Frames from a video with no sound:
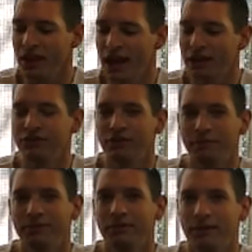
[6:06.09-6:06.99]
I could see
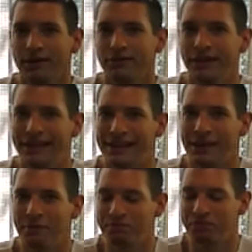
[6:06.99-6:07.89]
myself actually eating
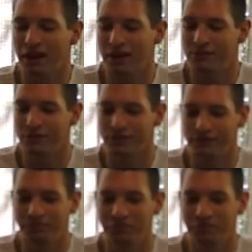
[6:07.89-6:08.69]
that after